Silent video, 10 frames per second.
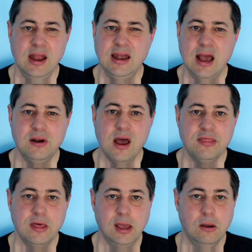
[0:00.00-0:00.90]
Now
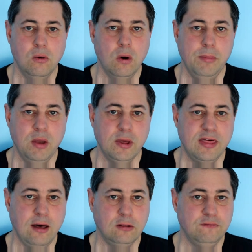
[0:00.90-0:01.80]
nothing will be
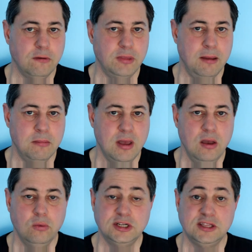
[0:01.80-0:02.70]
withheld from them,
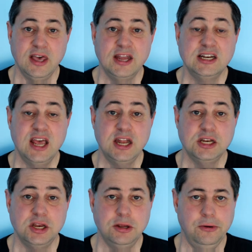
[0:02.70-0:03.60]
which they intend
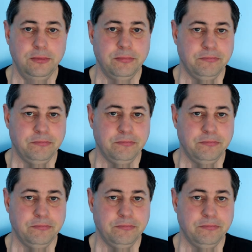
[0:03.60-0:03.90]
to do.